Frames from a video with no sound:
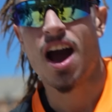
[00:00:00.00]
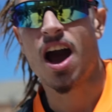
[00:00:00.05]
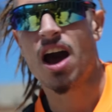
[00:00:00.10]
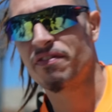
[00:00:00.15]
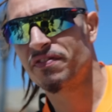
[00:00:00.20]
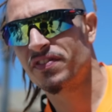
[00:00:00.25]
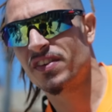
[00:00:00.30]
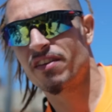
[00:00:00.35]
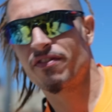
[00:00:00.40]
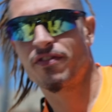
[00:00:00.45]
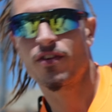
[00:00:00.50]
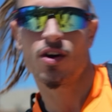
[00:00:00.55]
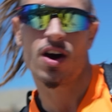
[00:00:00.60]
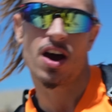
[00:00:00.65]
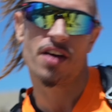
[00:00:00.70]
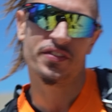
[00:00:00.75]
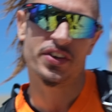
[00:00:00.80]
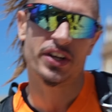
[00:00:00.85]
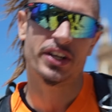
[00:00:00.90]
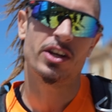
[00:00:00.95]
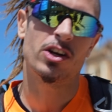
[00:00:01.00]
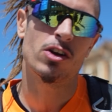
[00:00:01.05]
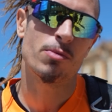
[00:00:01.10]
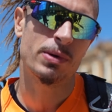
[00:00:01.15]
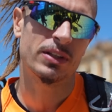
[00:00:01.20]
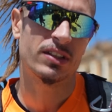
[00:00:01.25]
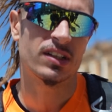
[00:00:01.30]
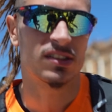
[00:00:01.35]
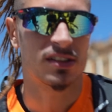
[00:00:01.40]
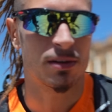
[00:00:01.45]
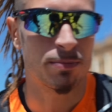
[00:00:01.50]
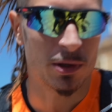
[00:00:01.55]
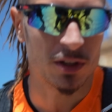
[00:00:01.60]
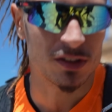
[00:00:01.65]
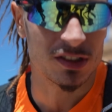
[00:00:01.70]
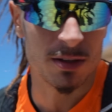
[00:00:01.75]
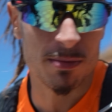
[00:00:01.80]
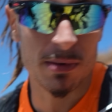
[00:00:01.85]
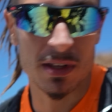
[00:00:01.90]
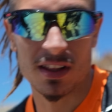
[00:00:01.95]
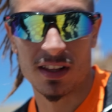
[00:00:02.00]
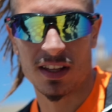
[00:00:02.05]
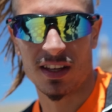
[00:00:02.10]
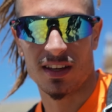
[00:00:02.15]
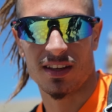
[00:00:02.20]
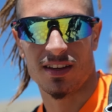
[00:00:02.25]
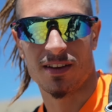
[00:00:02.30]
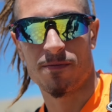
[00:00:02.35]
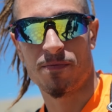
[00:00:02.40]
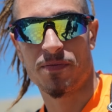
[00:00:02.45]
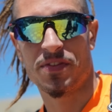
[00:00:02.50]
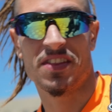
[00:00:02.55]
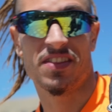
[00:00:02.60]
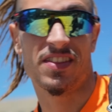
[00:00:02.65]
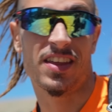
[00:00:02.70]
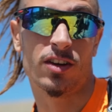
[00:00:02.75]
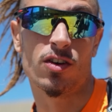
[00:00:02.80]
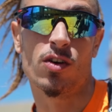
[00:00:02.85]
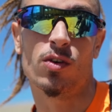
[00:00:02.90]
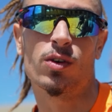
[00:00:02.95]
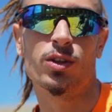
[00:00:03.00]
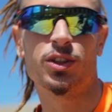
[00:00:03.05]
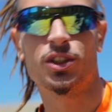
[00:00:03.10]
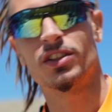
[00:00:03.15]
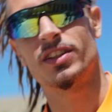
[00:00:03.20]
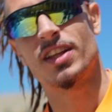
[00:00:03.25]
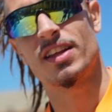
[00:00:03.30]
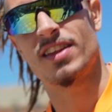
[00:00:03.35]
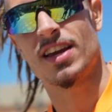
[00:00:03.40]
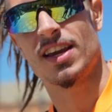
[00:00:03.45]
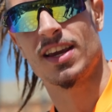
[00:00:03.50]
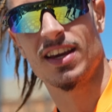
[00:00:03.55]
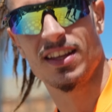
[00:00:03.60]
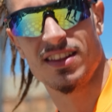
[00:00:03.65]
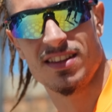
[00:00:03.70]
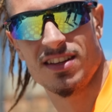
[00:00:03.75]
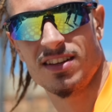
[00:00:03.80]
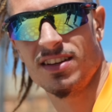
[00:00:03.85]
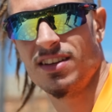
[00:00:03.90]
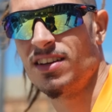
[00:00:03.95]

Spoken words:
After 400 kilometers approximately, the conclusion that I get